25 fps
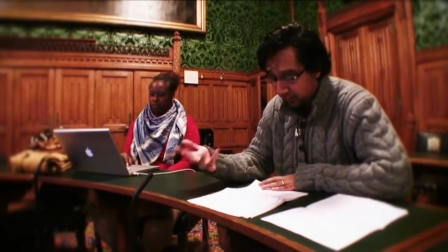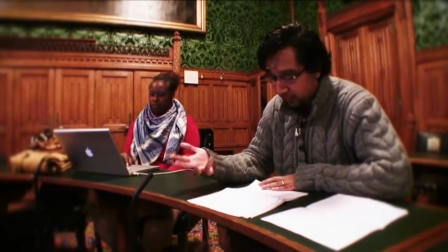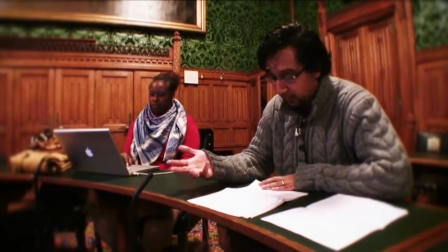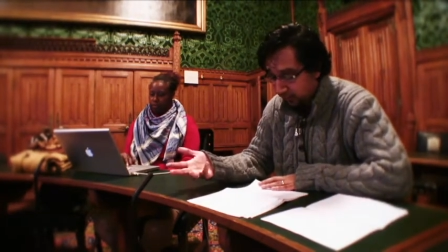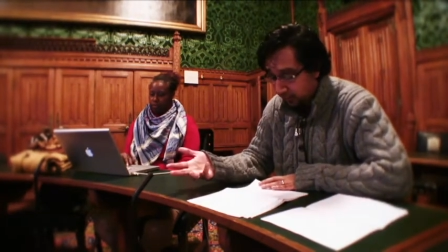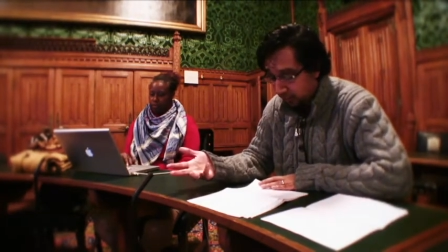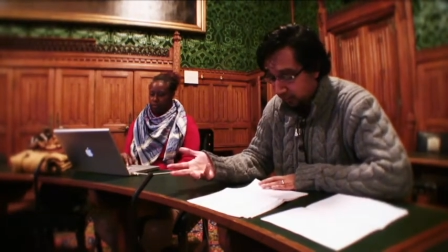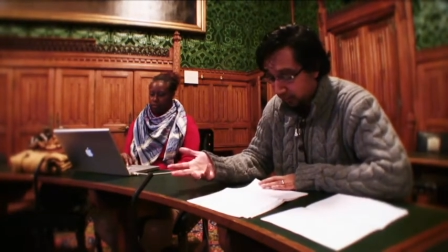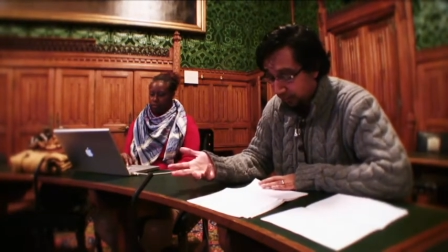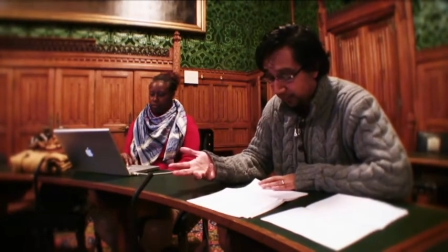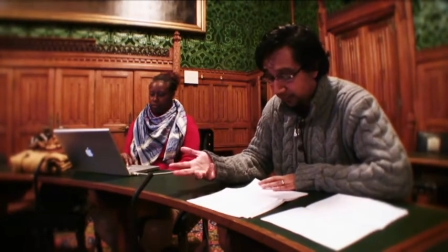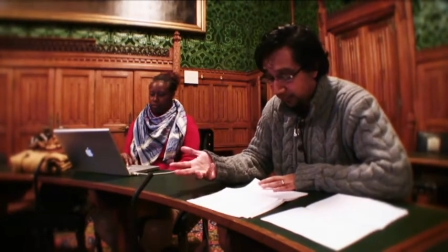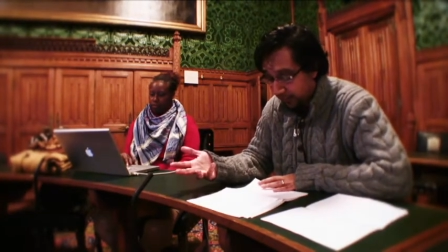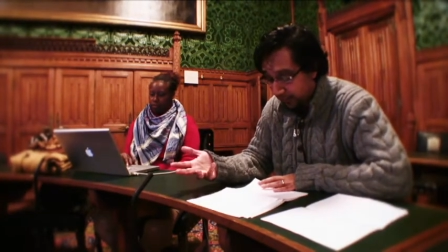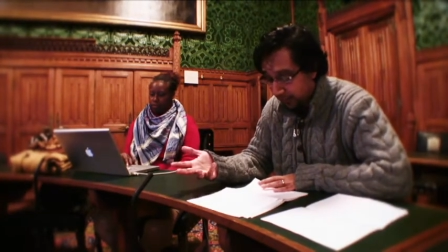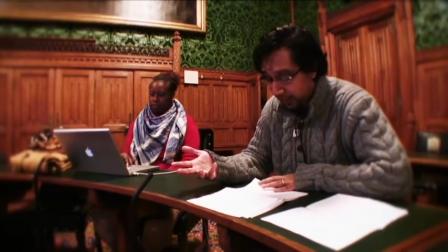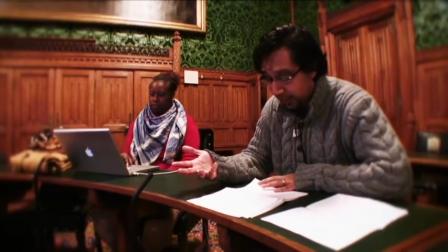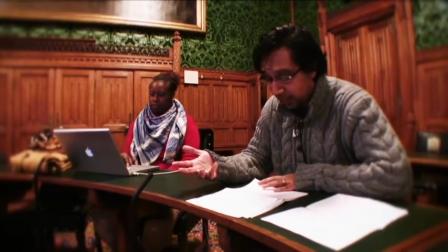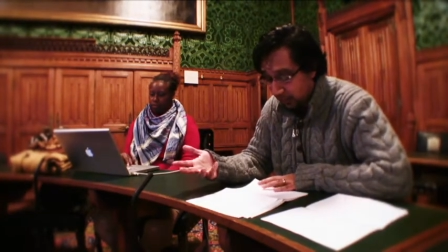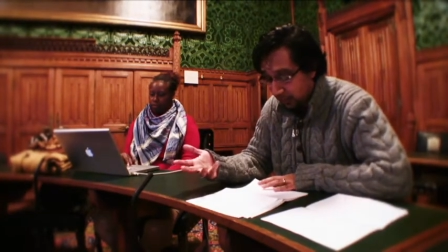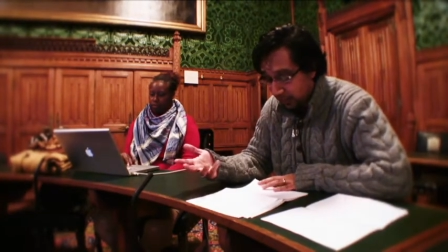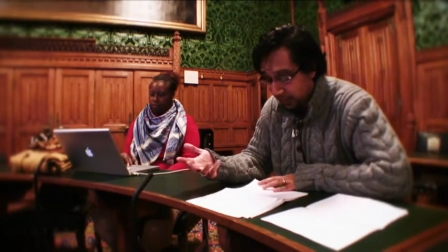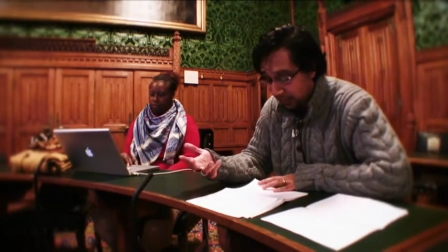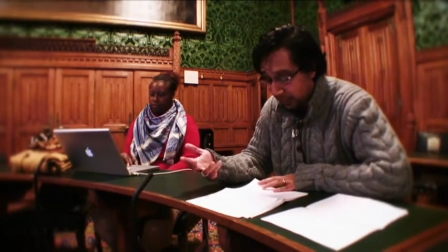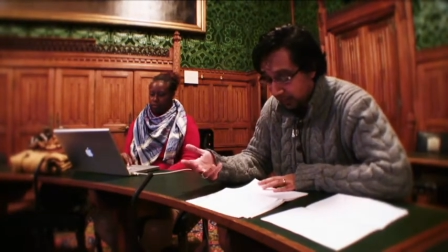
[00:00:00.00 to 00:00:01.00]
you are probably
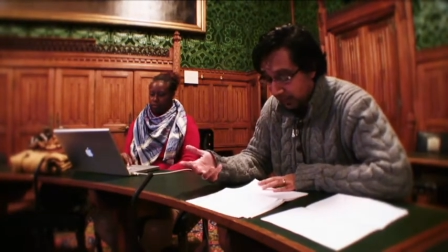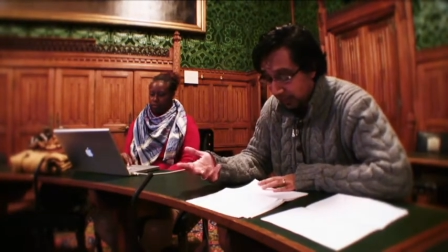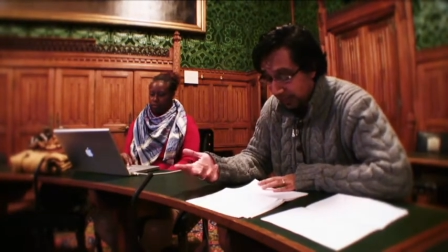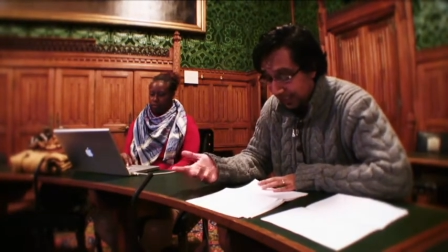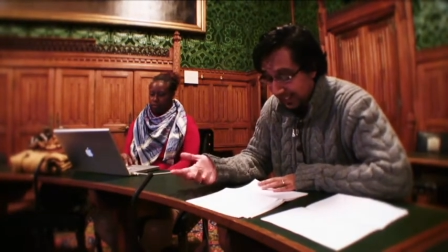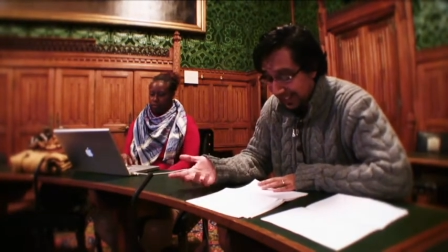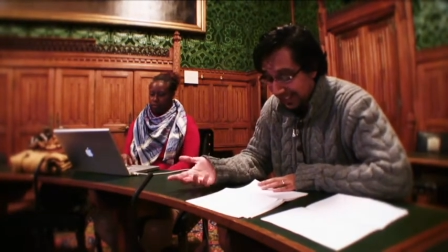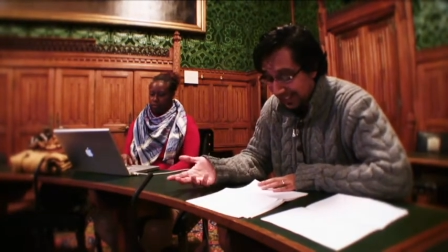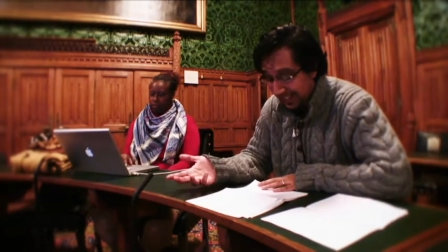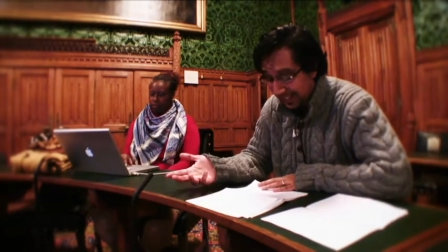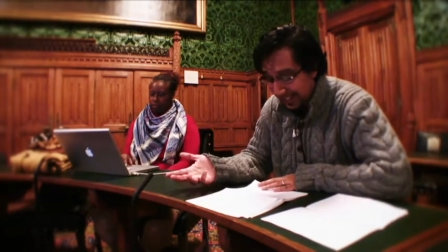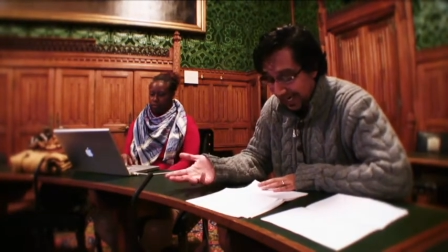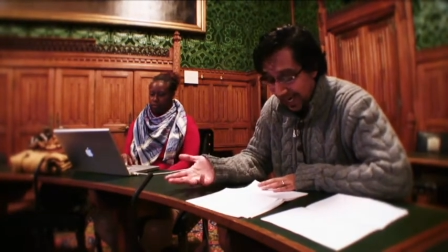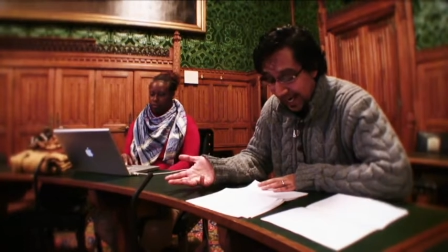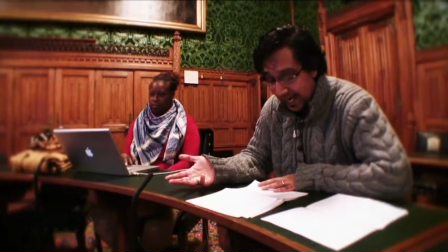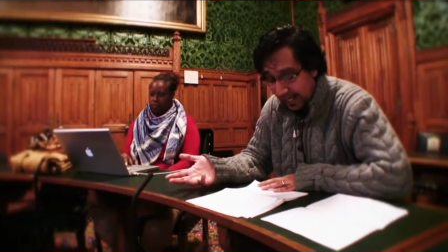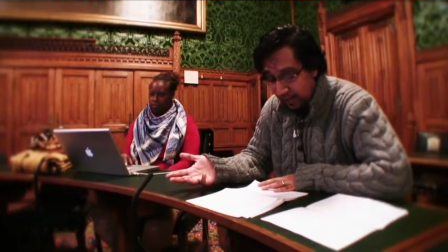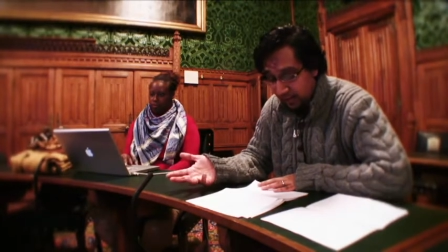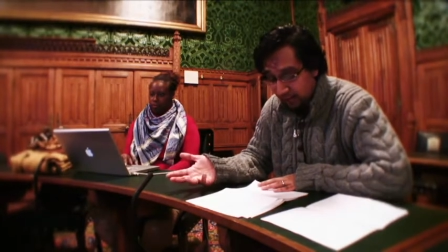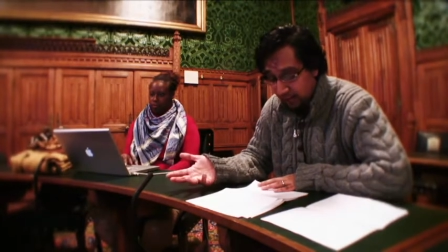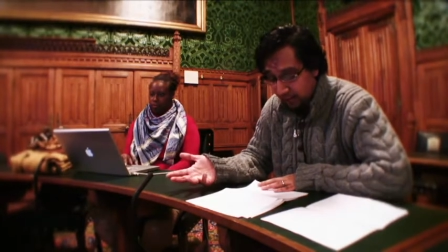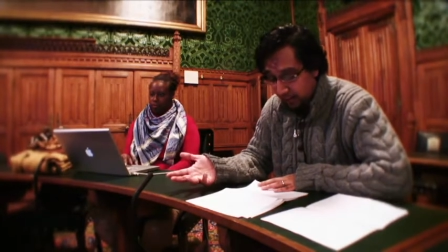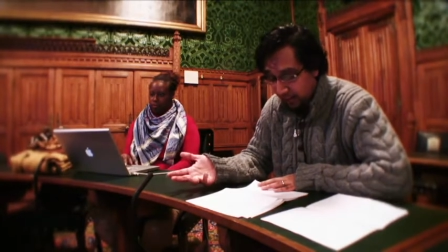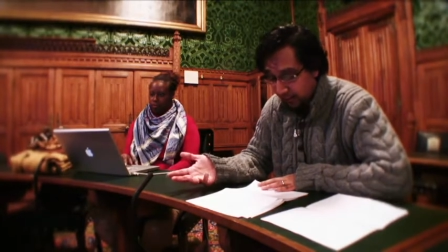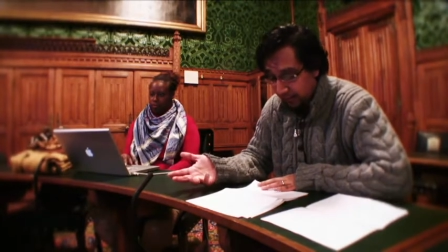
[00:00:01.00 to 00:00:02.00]
familiar with that at least
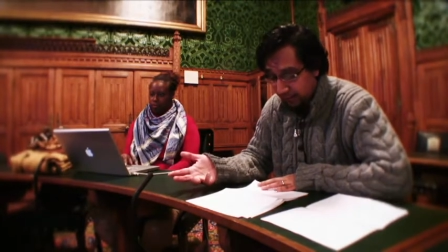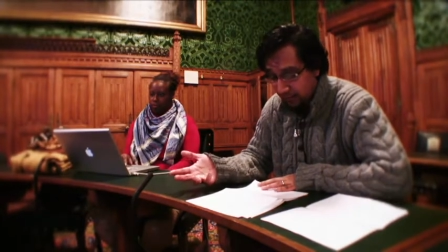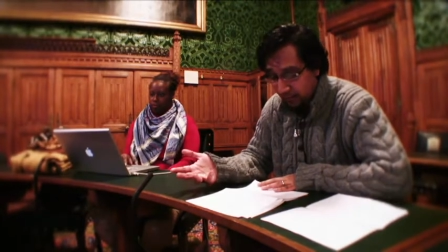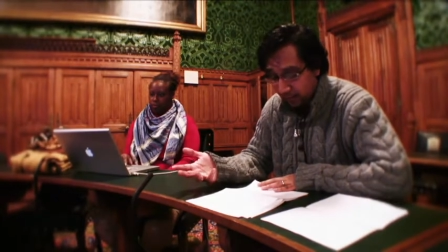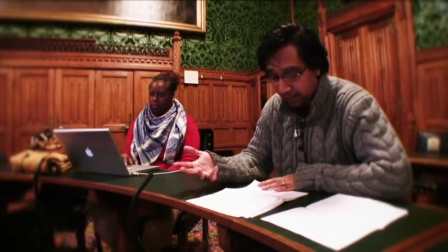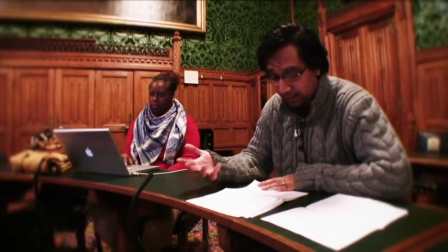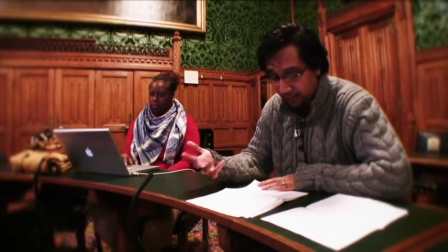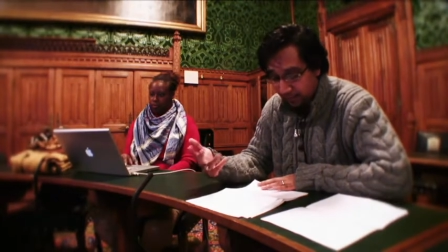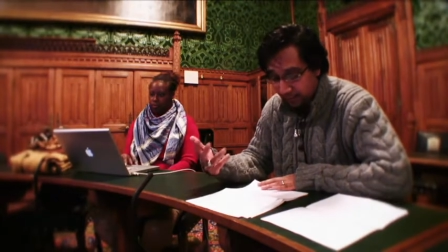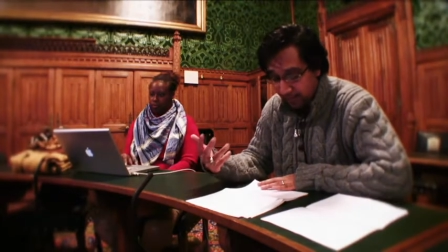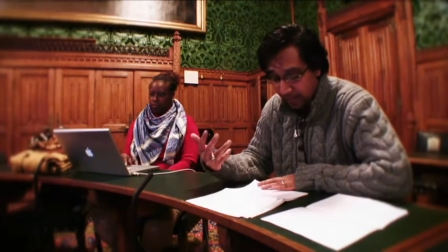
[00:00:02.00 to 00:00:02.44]
ten of the